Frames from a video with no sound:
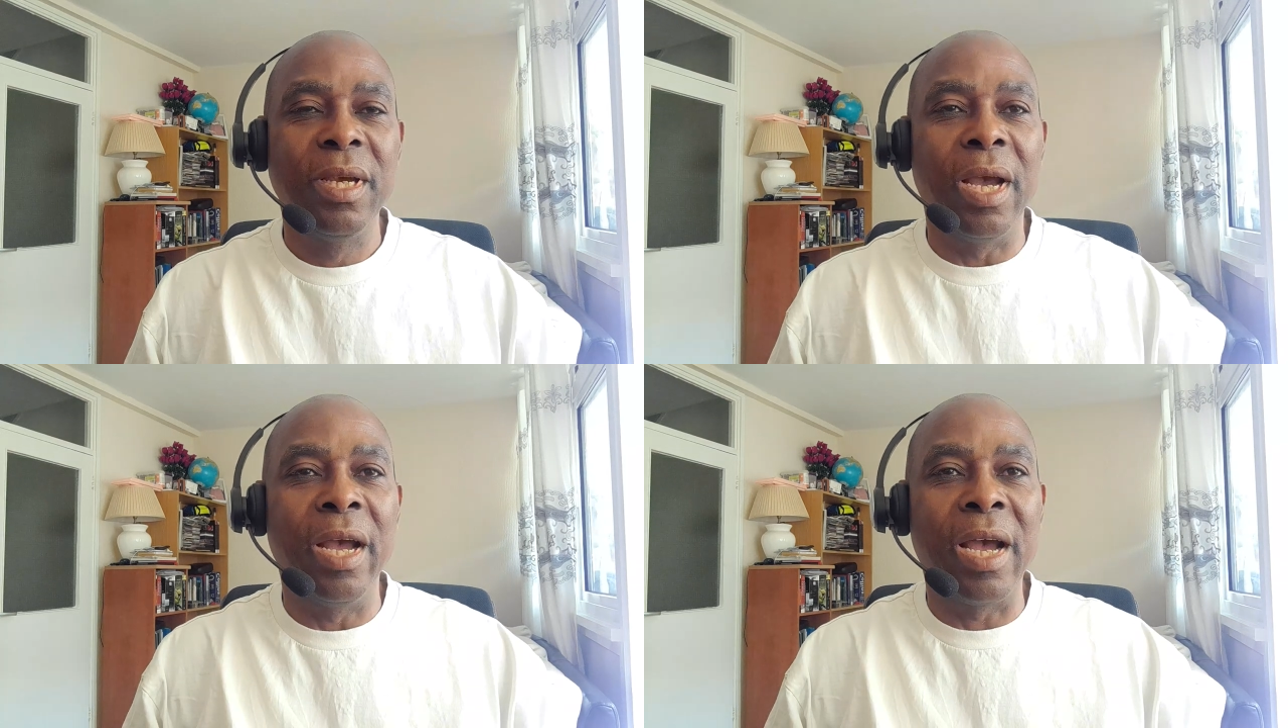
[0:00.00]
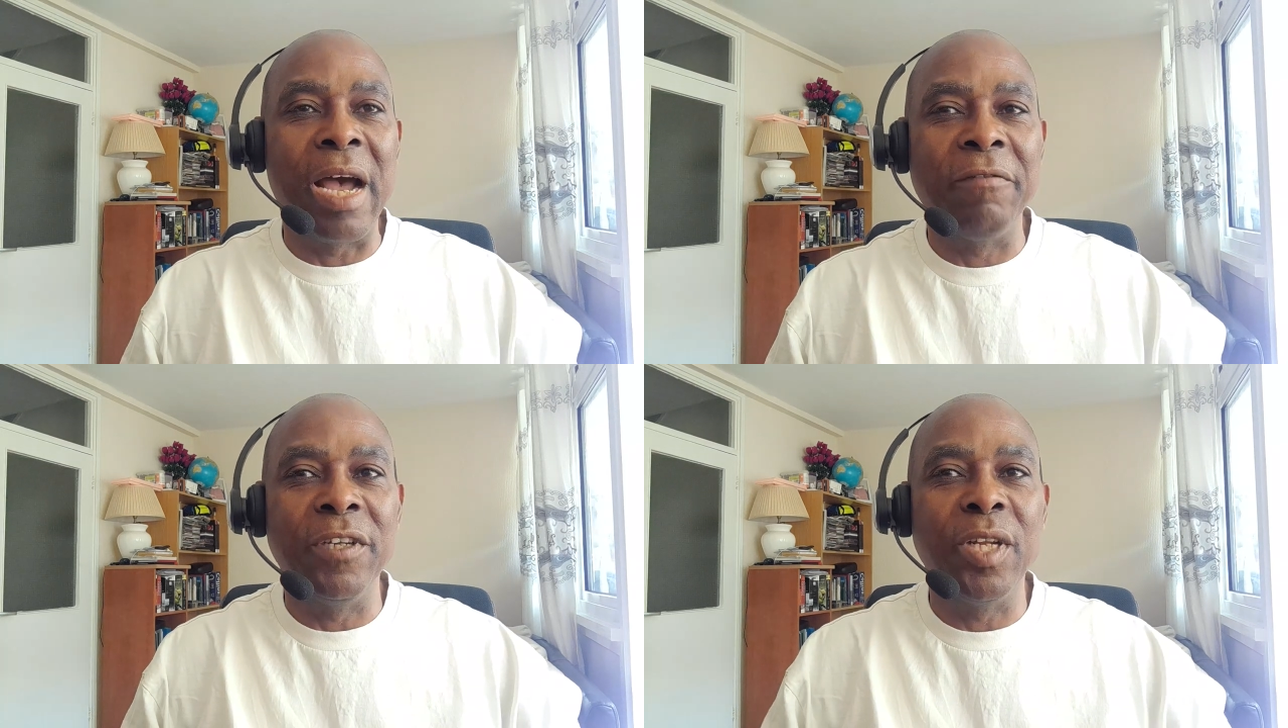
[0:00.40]
uh,
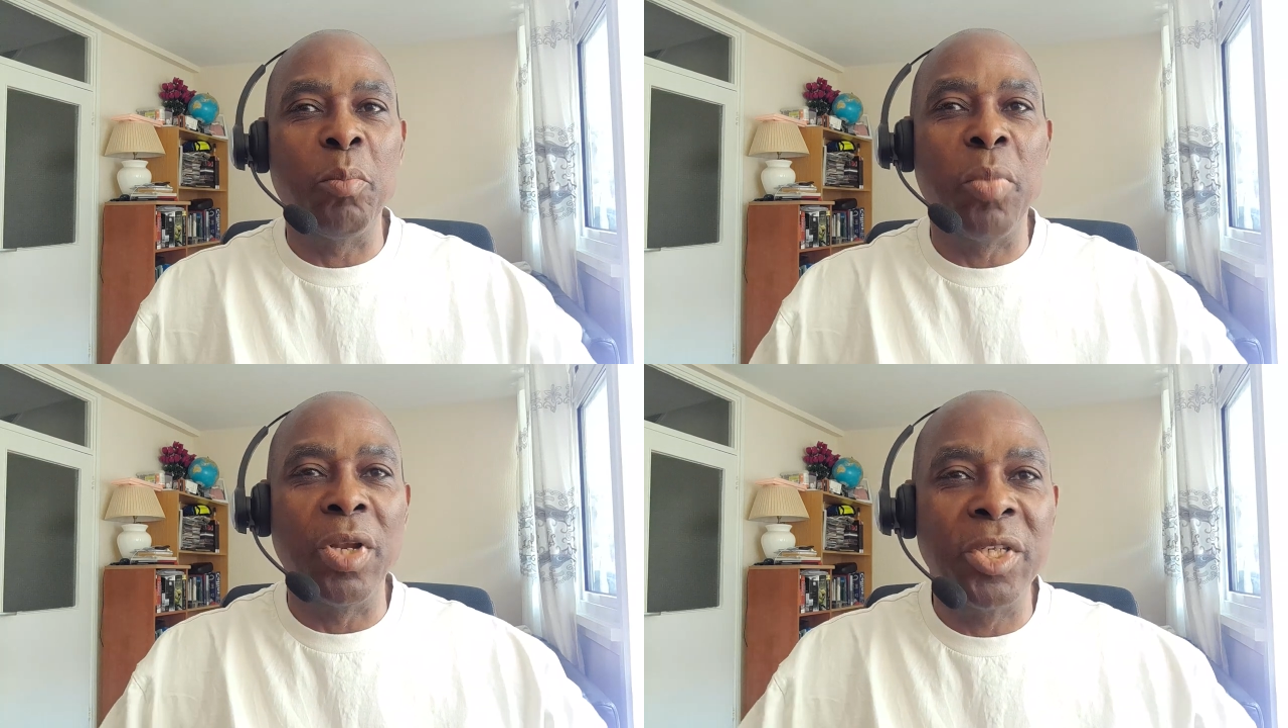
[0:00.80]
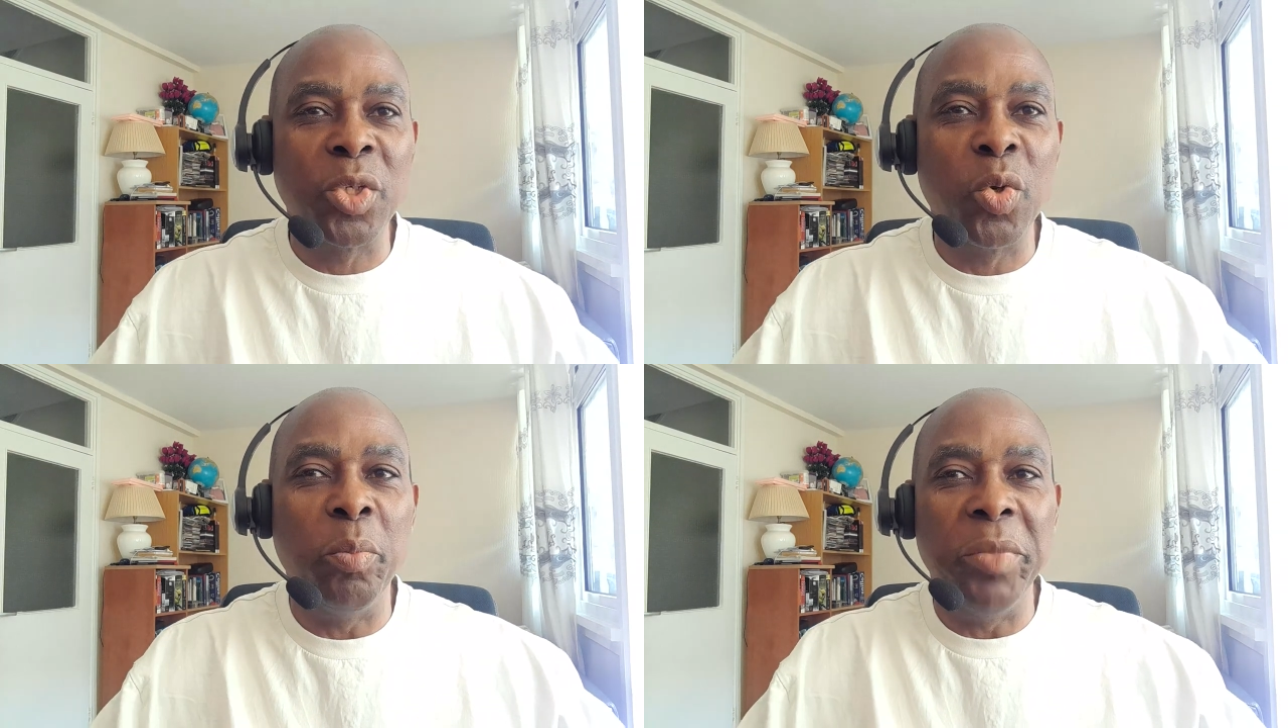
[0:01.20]
having
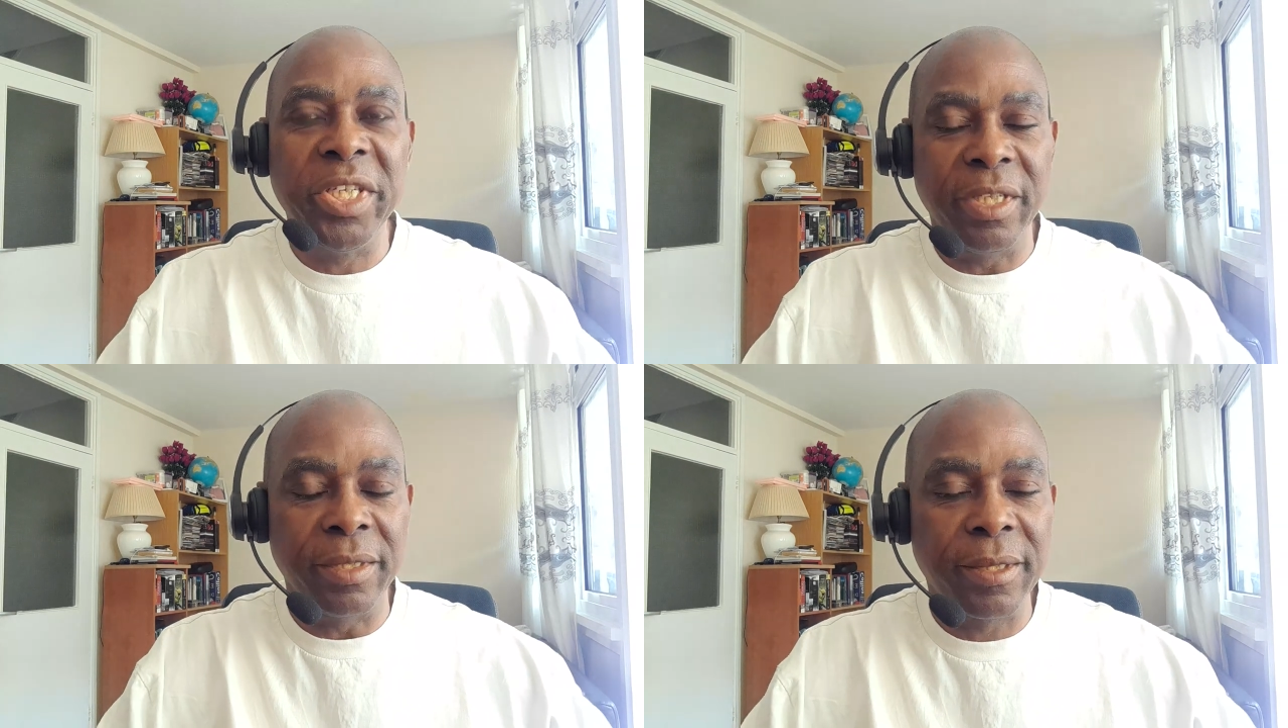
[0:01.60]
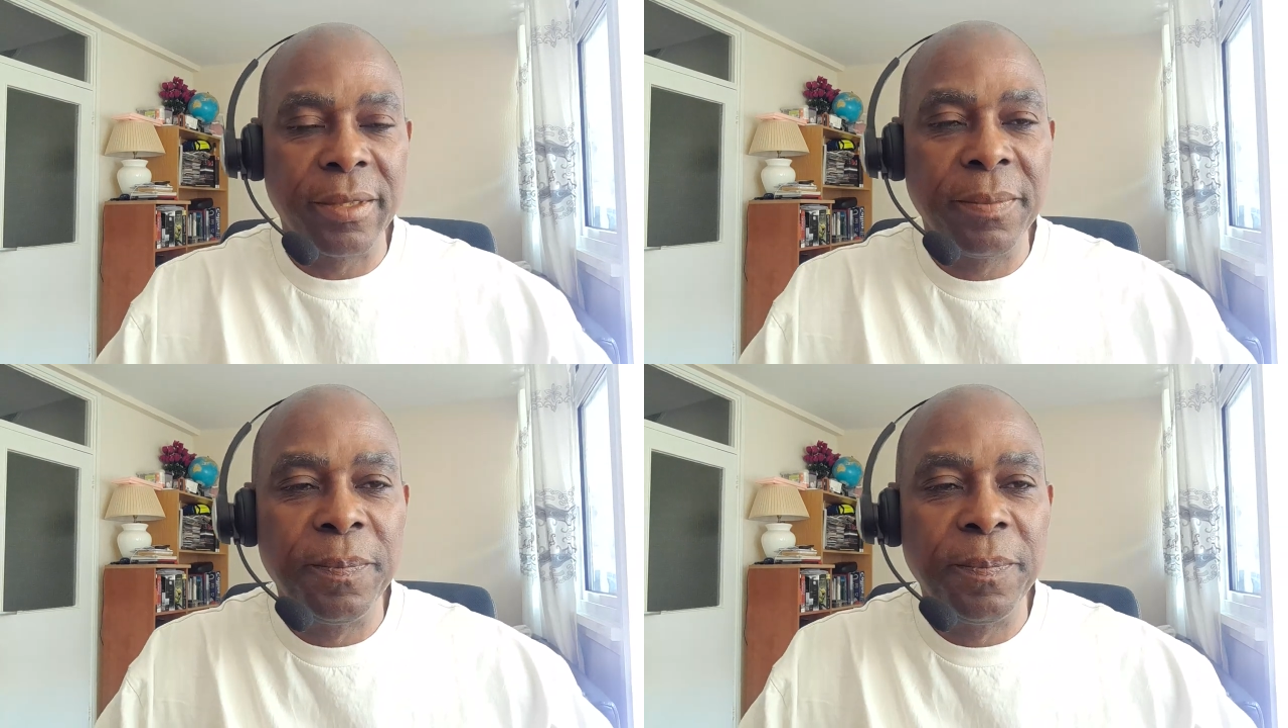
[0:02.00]
political meetings.